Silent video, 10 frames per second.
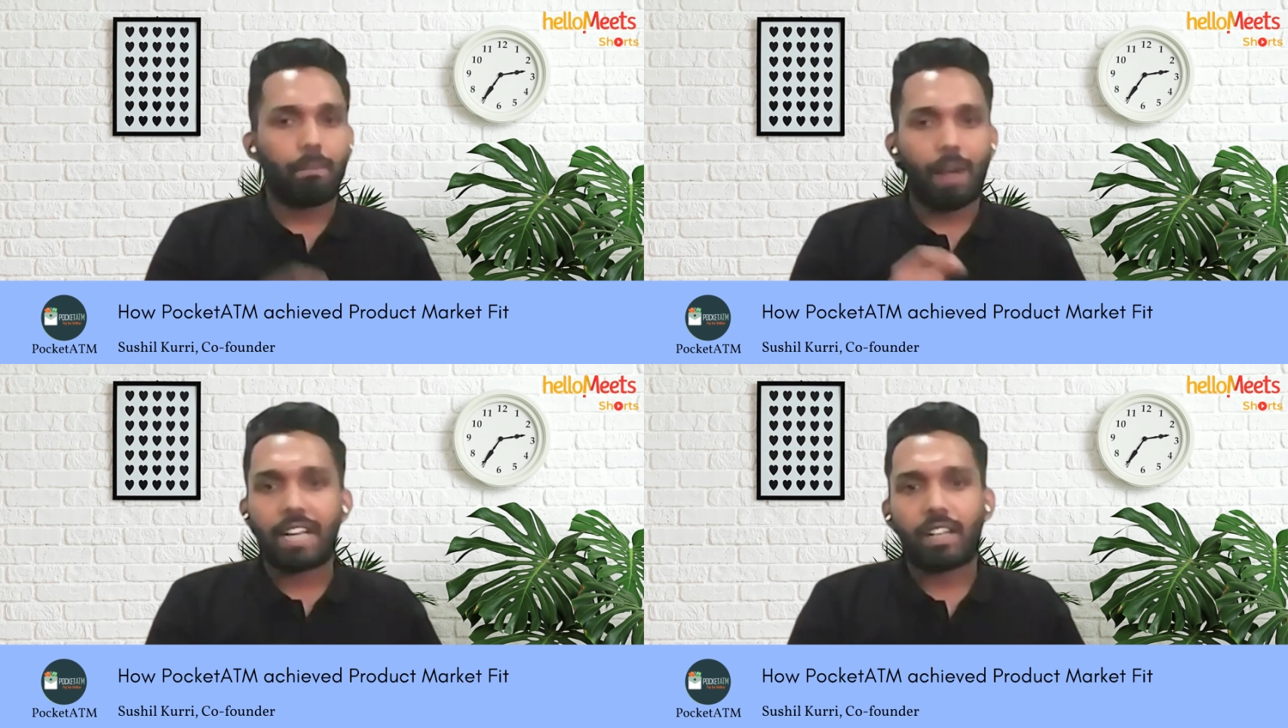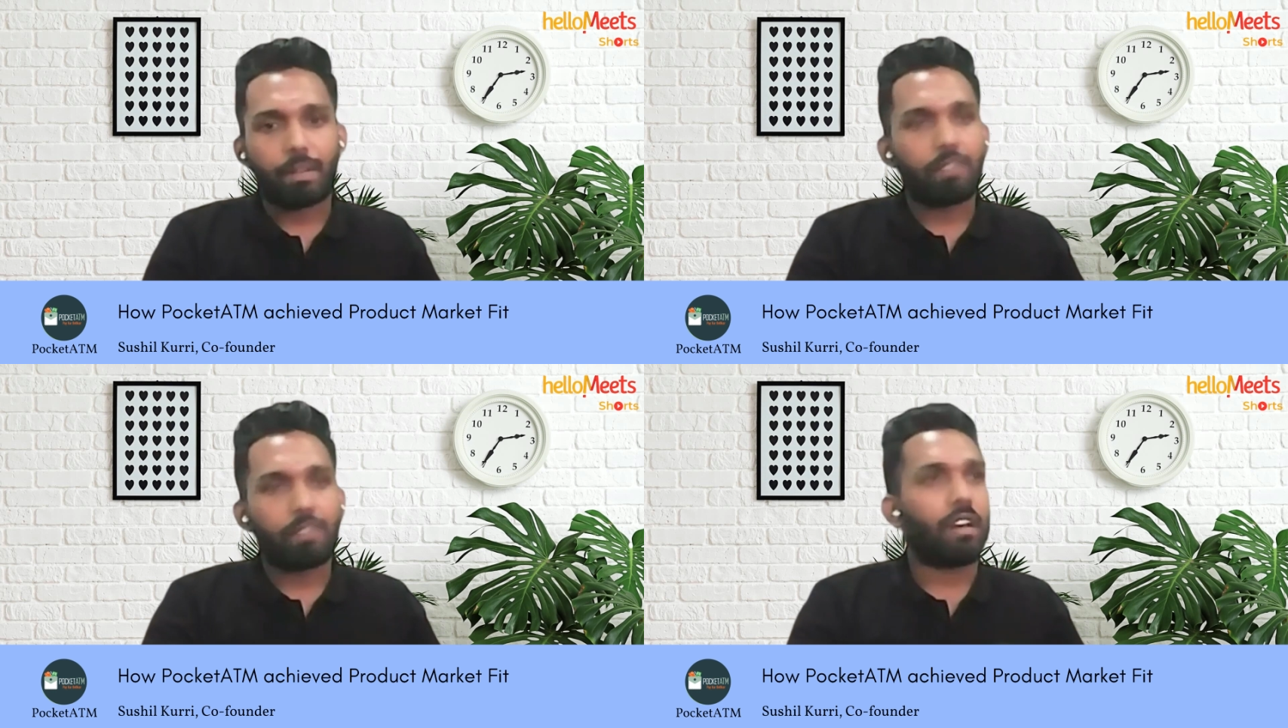
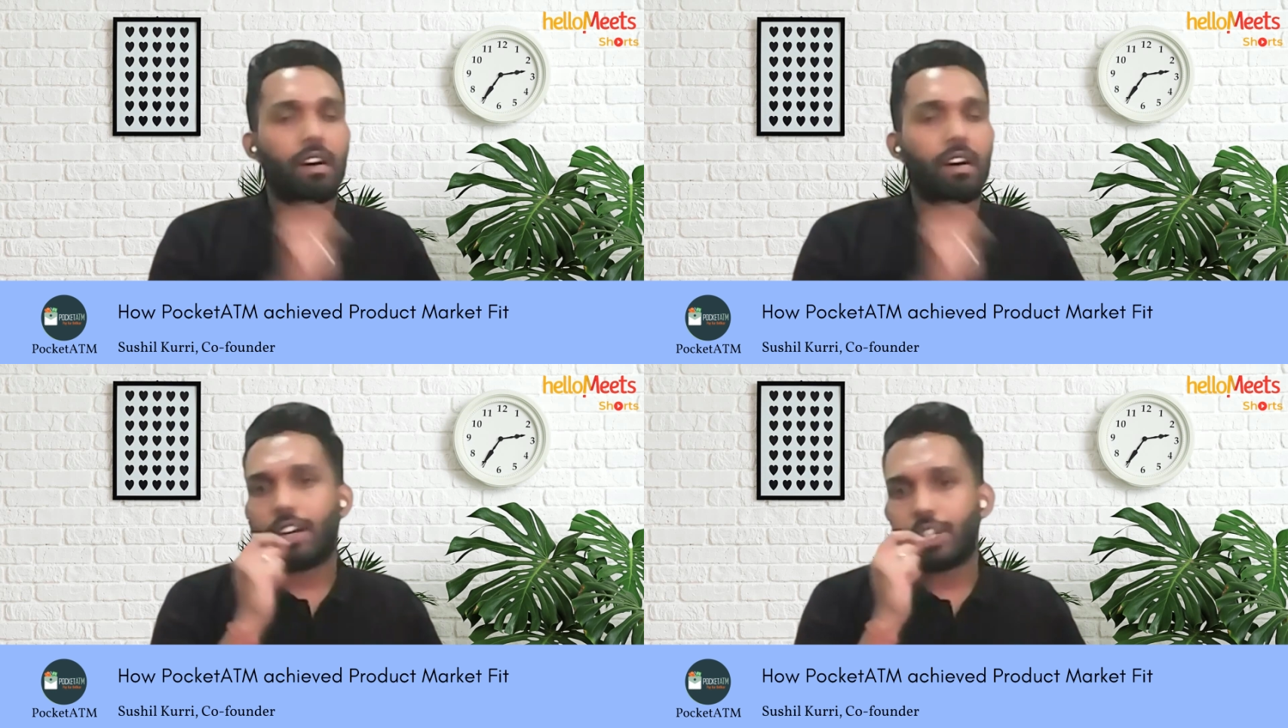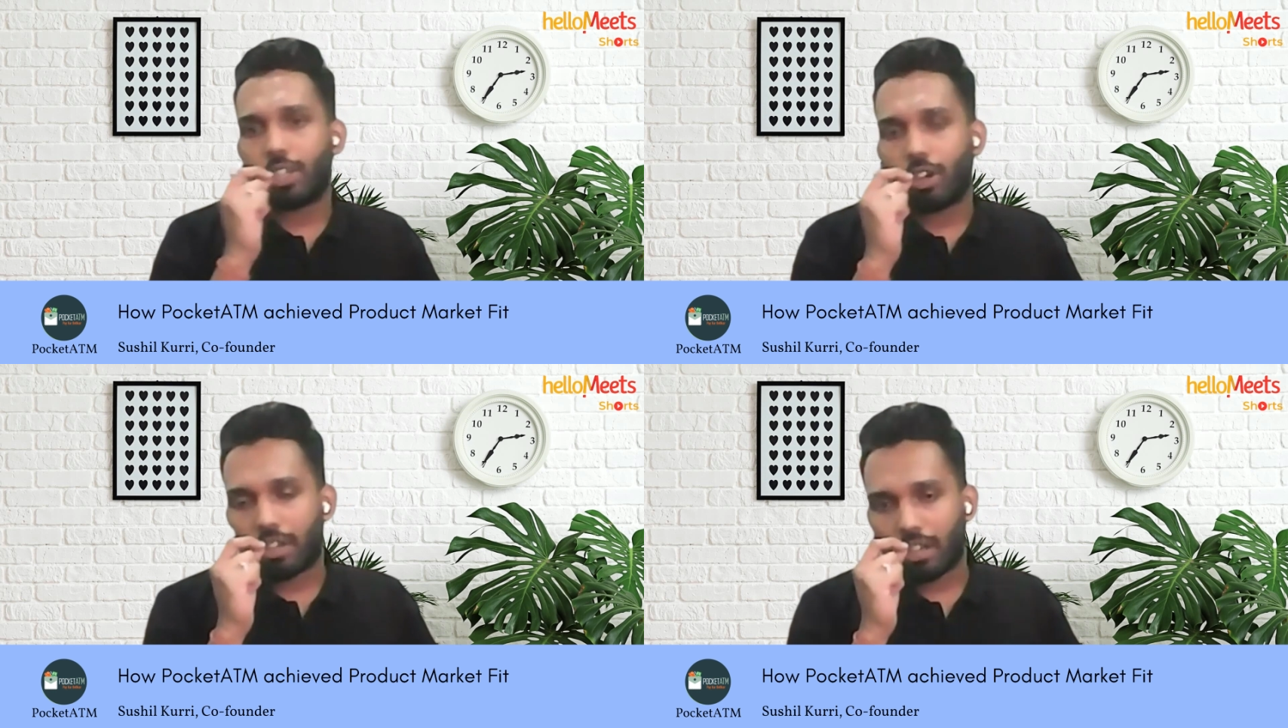Pantapriwala,
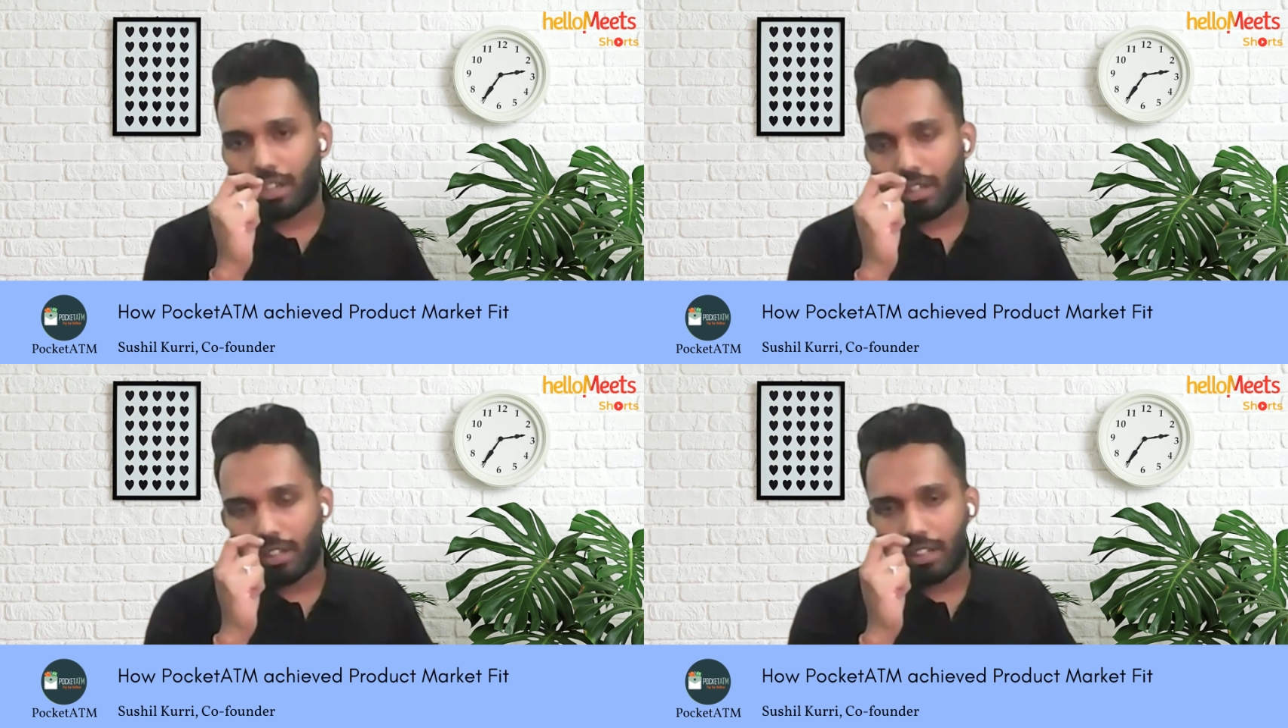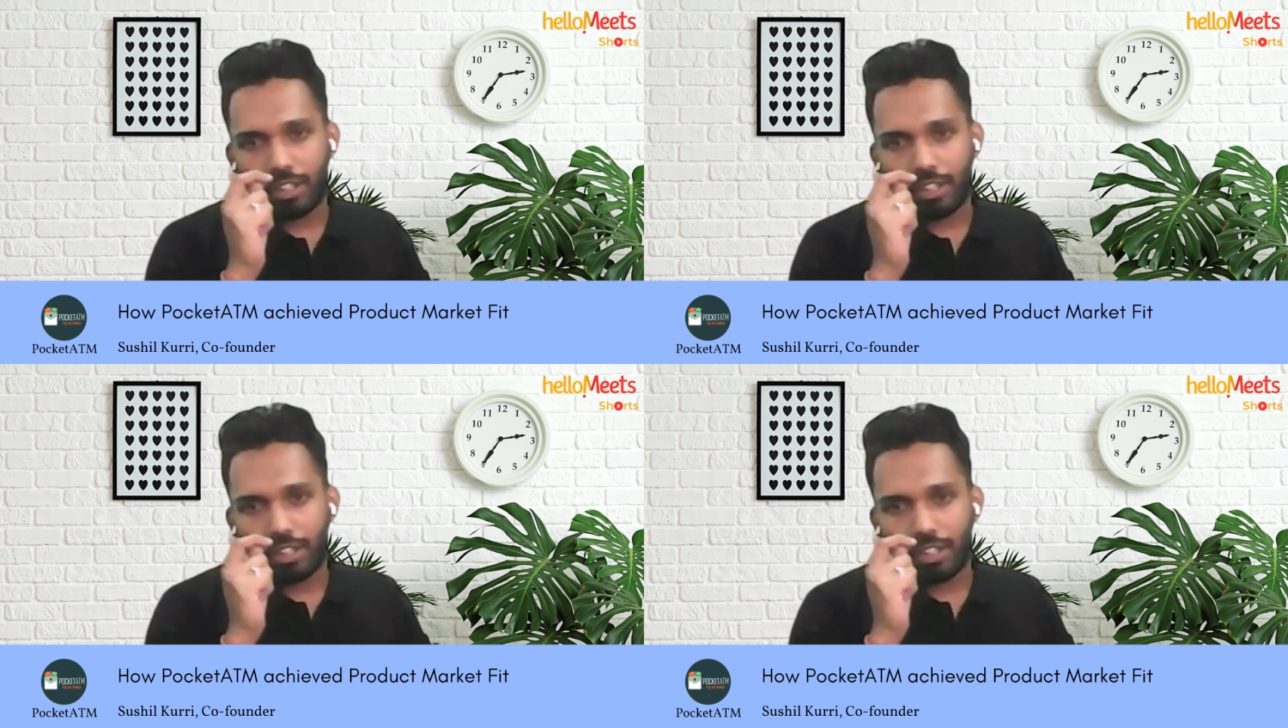your uh,